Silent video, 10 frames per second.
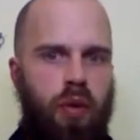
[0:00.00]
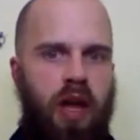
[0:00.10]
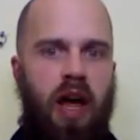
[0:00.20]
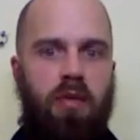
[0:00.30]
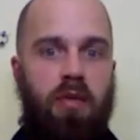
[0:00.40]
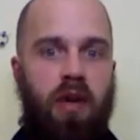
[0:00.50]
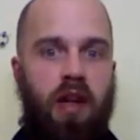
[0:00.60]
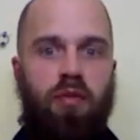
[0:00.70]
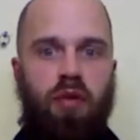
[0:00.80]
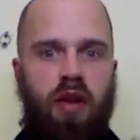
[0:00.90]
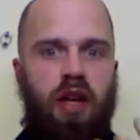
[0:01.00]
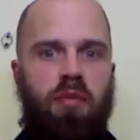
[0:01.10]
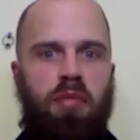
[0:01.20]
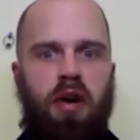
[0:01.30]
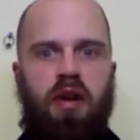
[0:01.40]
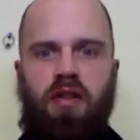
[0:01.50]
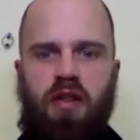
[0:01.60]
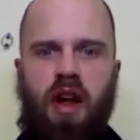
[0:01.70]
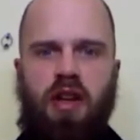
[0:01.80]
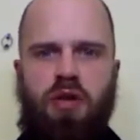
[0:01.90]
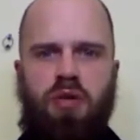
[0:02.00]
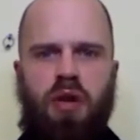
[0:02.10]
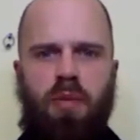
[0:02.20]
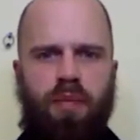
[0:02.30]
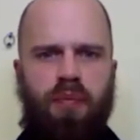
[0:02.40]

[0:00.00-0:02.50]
Yeah, That's a really good burn. It's not too